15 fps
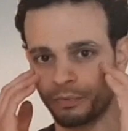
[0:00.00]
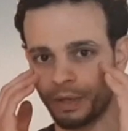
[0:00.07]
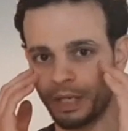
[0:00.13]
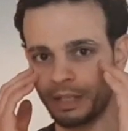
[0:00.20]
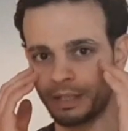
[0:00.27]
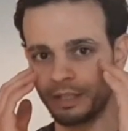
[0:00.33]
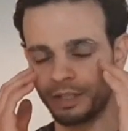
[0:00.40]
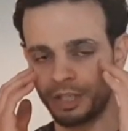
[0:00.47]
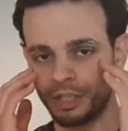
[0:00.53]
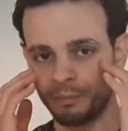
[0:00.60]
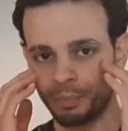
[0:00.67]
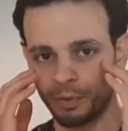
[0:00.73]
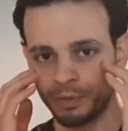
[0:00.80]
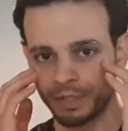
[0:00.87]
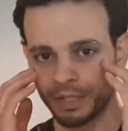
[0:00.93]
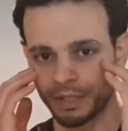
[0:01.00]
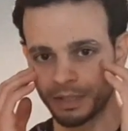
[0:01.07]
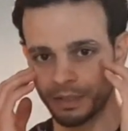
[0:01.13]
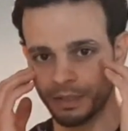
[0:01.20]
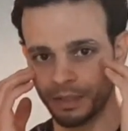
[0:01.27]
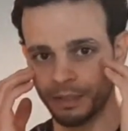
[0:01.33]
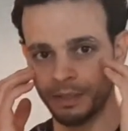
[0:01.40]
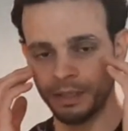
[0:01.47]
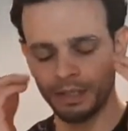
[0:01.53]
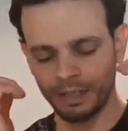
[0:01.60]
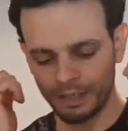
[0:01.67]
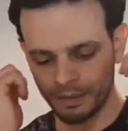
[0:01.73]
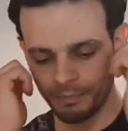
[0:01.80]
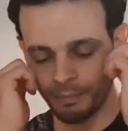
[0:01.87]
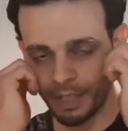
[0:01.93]
right at the cheekbones. It's a good
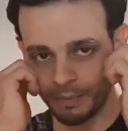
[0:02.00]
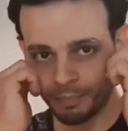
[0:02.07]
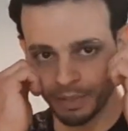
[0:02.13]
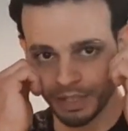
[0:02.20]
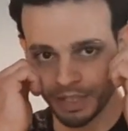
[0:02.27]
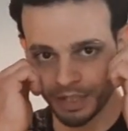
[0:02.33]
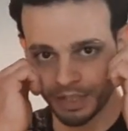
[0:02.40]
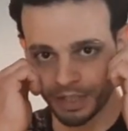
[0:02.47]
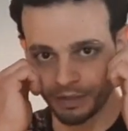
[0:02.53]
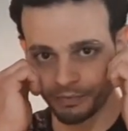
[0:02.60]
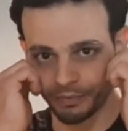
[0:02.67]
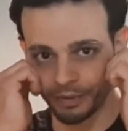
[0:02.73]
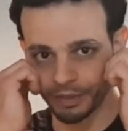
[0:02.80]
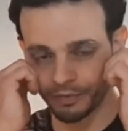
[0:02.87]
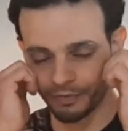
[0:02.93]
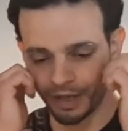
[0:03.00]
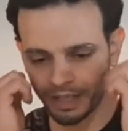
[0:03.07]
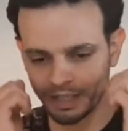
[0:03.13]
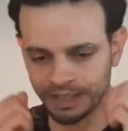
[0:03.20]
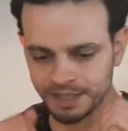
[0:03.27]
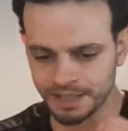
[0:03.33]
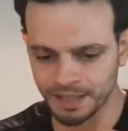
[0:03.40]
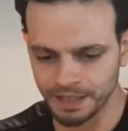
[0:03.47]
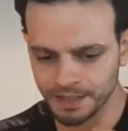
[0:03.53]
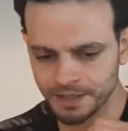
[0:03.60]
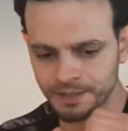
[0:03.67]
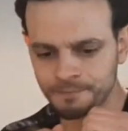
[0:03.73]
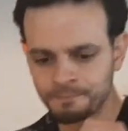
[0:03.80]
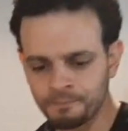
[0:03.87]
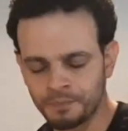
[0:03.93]
mid position for your fighting
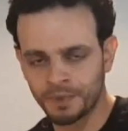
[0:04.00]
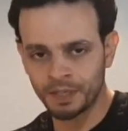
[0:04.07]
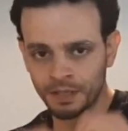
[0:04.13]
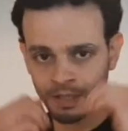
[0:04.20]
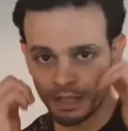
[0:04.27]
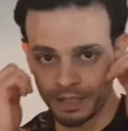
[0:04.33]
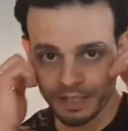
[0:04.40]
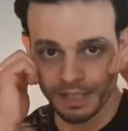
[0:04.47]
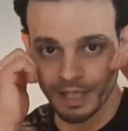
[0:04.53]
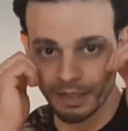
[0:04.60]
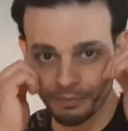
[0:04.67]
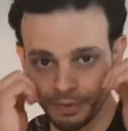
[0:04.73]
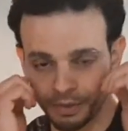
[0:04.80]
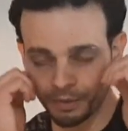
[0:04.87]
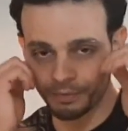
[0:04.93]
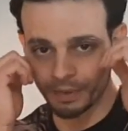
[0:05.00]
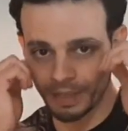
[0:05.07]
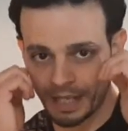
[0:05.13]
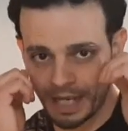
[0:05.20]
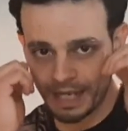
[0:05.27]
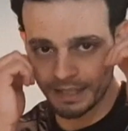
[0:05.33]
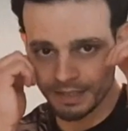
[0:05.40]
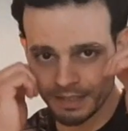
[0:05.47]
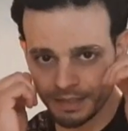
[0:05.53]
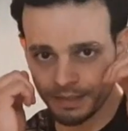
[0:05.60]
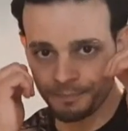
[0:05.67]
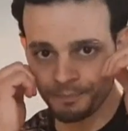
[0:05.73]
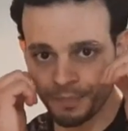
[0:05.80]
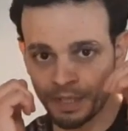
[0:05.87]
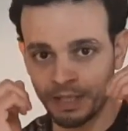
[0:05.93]
stance. Stay real relaxed.
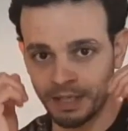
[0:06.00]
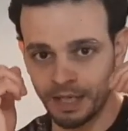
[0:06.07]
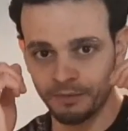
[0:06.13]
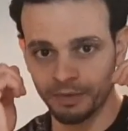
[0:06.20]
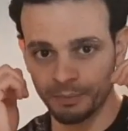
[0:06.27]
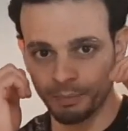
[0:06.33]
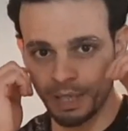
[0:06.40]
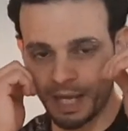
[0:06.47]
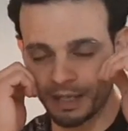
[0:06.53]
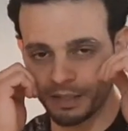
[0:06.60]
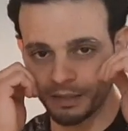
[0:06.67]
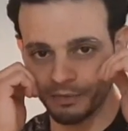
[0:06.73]
Never block your